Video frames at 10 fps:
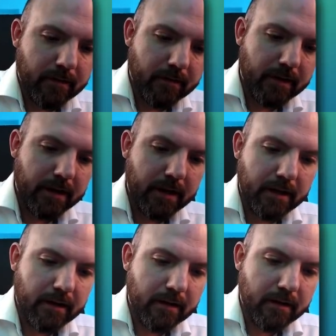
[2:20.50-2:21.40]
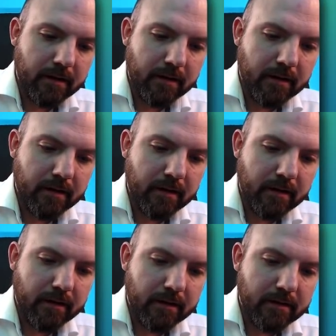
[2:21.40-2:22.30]
Okay.
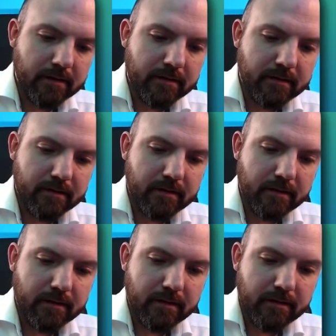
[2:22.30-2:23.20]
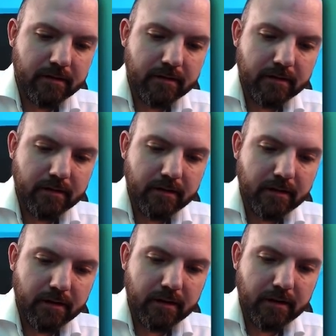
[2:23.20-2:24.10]
This is
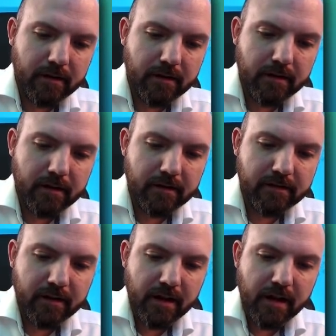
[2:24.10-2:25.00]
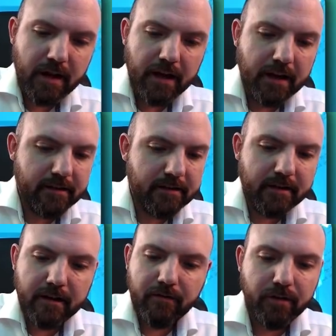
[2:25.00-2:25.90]
a test. And I
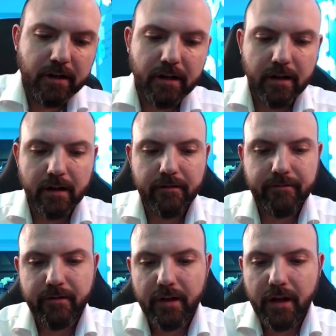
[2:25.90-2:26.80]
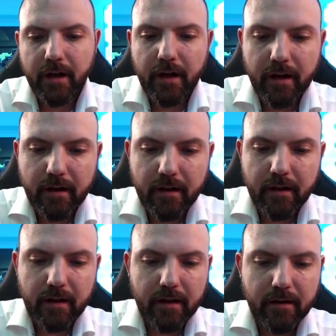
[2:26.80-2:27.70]
still really love
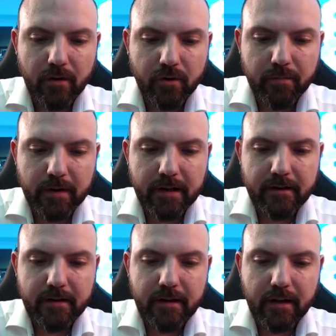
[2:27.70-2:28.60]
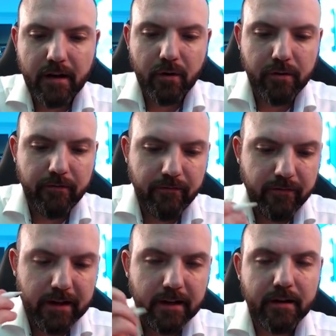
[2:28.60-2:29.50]
in Notability how the
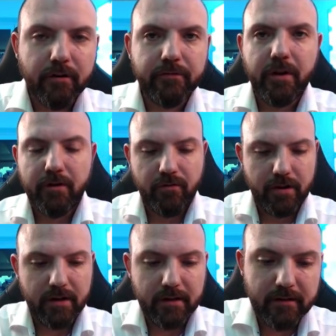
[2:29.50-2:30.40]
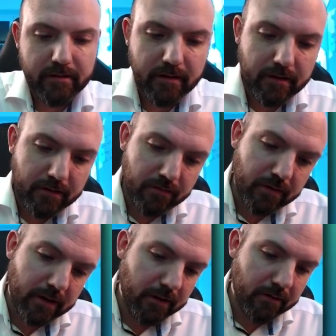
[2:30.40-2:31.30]
feeling of the handwriting is. It is
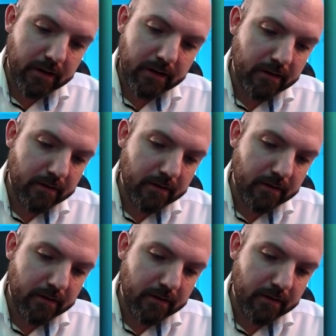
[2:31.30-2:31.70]
really great.